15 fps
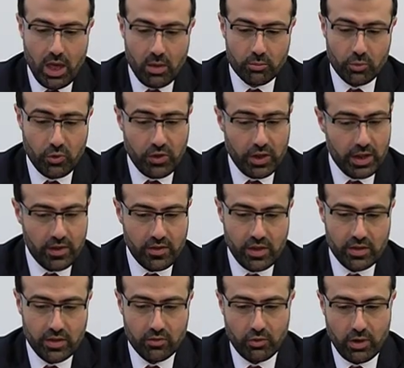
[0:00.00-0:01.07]
Proceedings
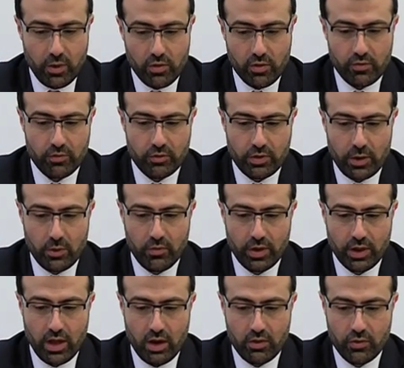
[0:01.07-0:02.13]
in the trials of Radovan
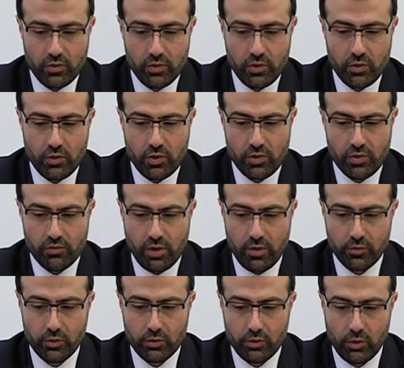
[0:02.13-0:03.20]
Karadzic,
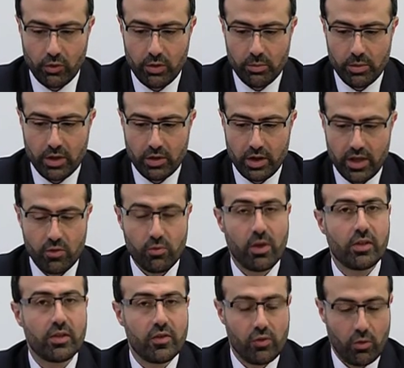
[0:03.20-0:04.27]
Zdravko Tolimir, as
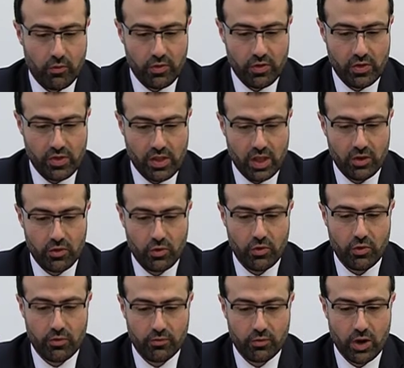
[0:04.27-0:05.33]
well as Jovica
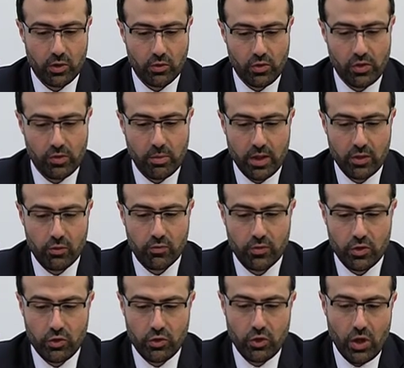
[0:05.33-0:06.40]
Stanisic and Franko
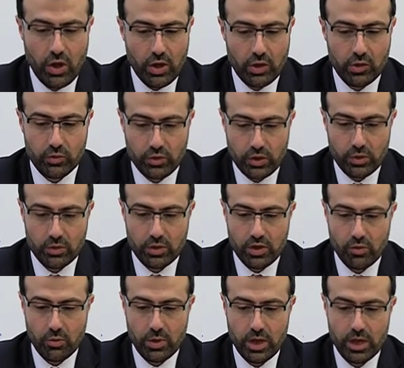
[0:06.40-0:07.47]
Simatovic continue
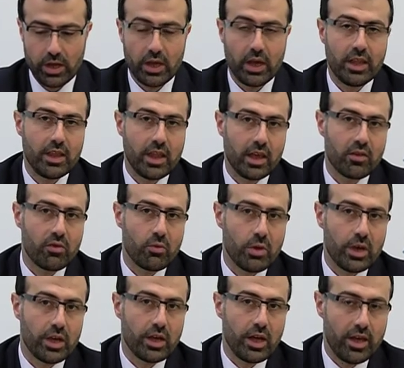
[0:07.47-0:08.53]
this week and next
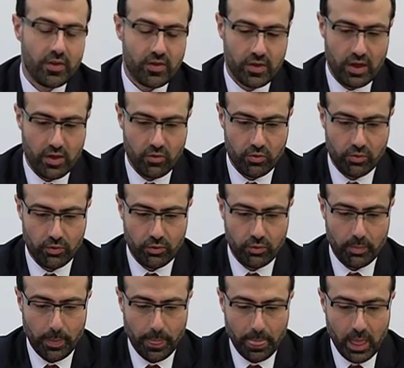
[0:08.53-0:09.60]
week as scheduled.
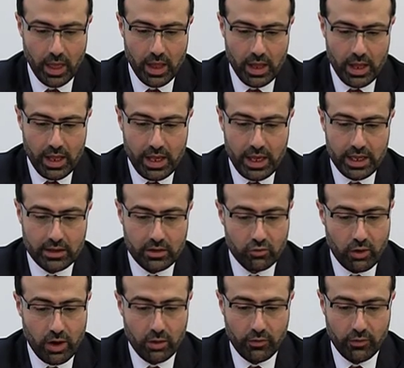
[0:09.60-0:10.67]
In the
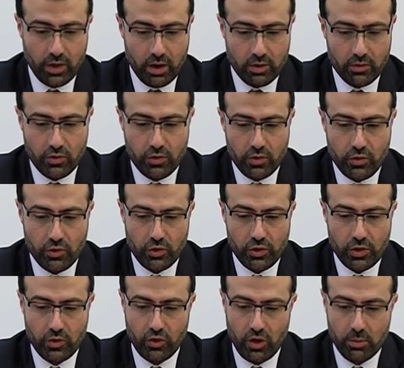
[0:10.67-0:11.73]
trial of Karadzic,
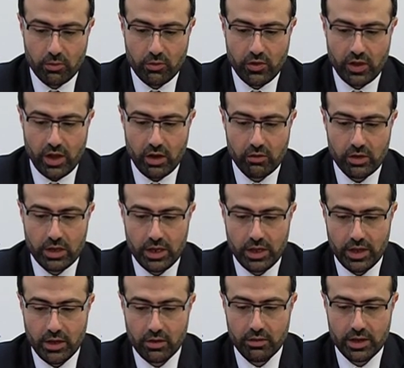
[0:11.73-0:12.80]
the chamber is currently
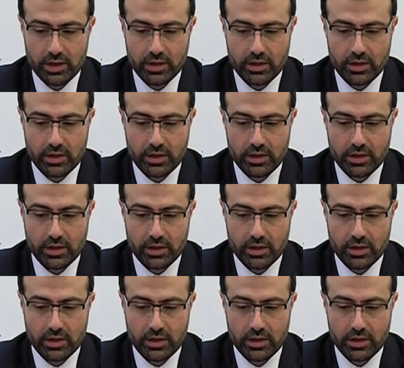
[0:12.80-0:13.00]
hearing the